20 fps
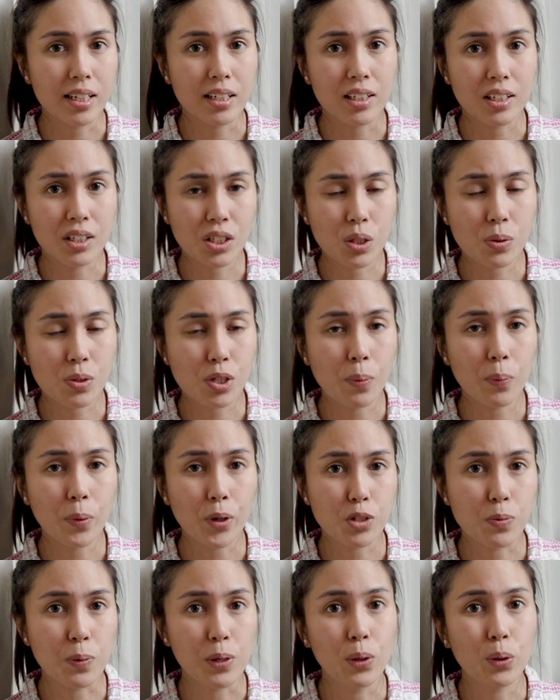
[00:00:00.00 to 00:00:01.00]
in the description
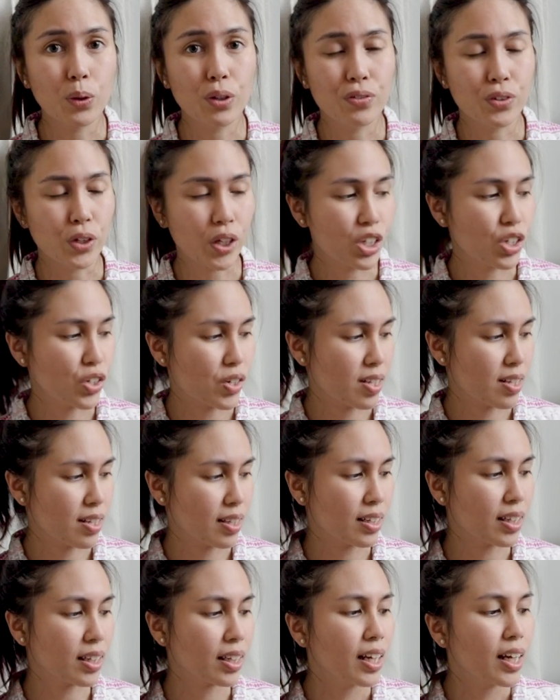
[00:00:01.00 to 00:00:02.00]
box below if you're
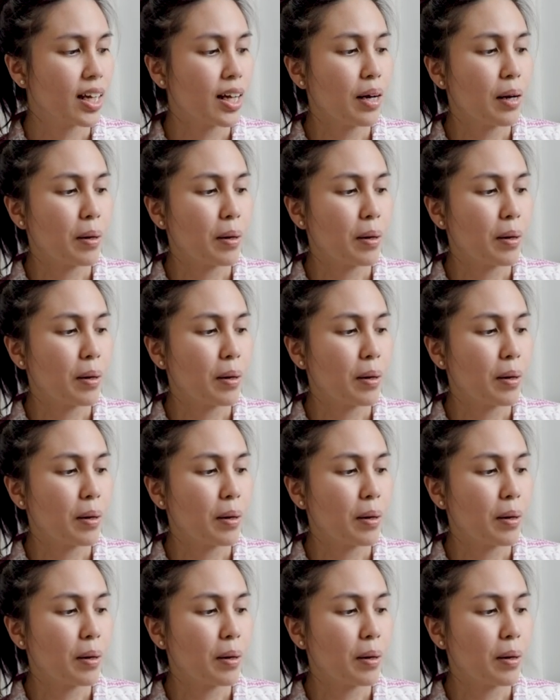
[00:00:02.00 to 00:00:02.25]
interested.